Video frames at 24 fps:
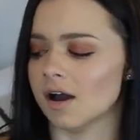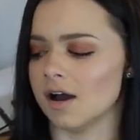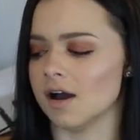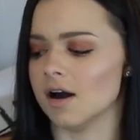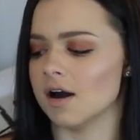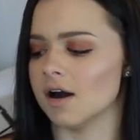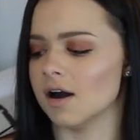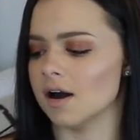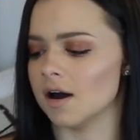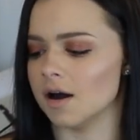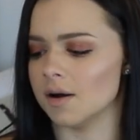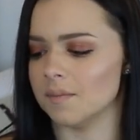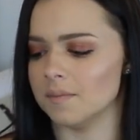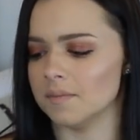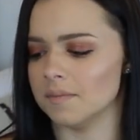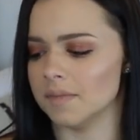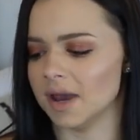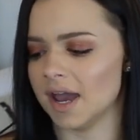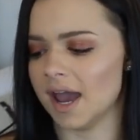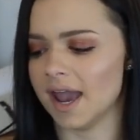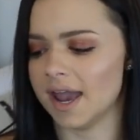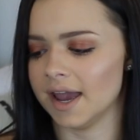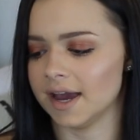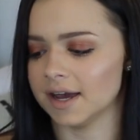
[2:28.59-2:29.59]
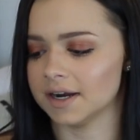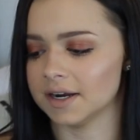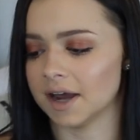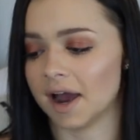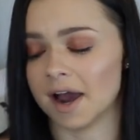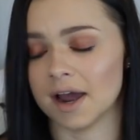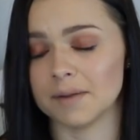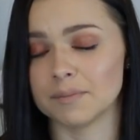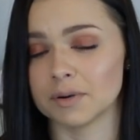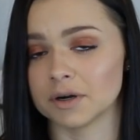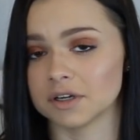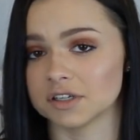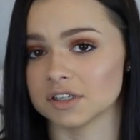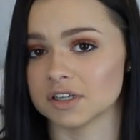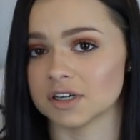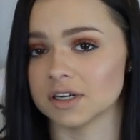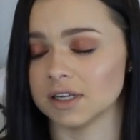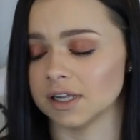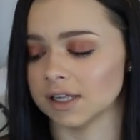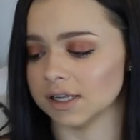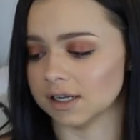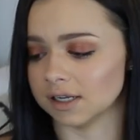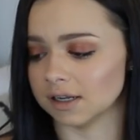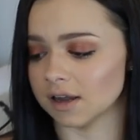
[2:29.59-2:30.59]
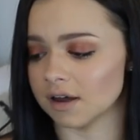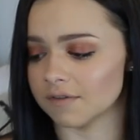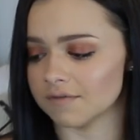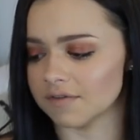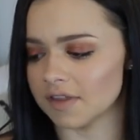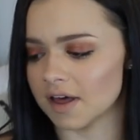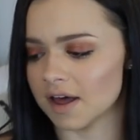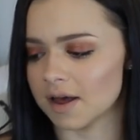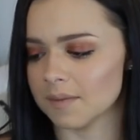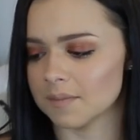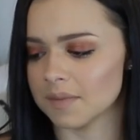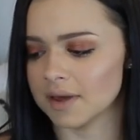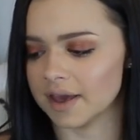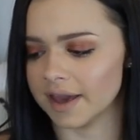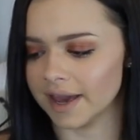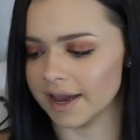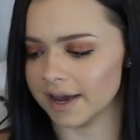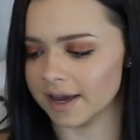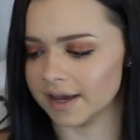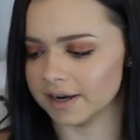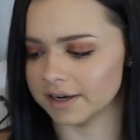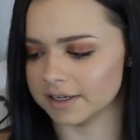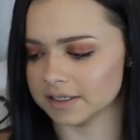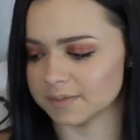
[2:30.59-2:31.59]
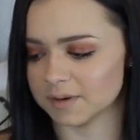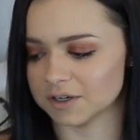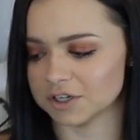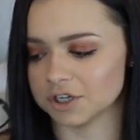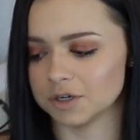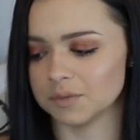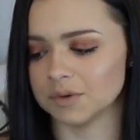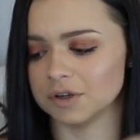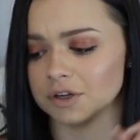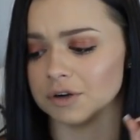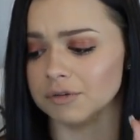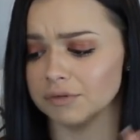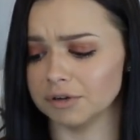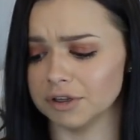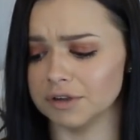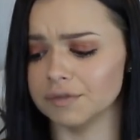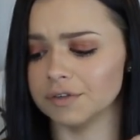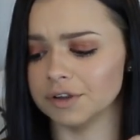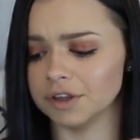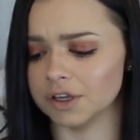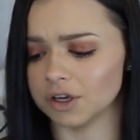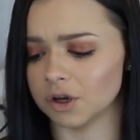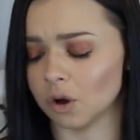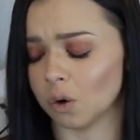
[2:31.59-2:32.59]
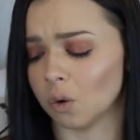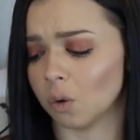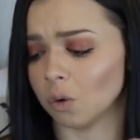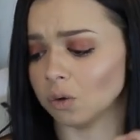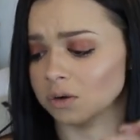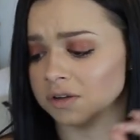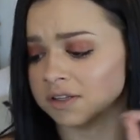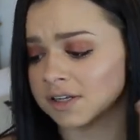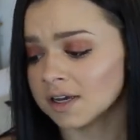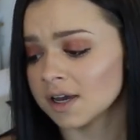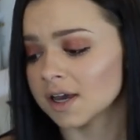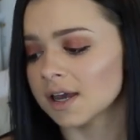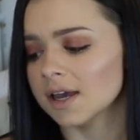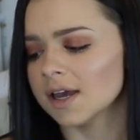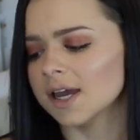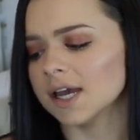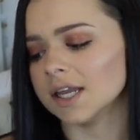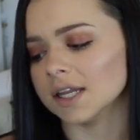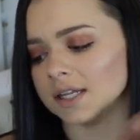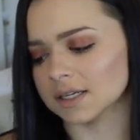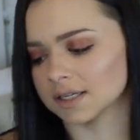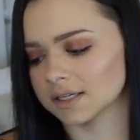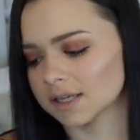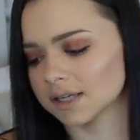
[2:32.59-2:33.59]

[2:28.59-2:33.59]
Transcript: Um, and I personally love them, and especially when they're really, really cold in the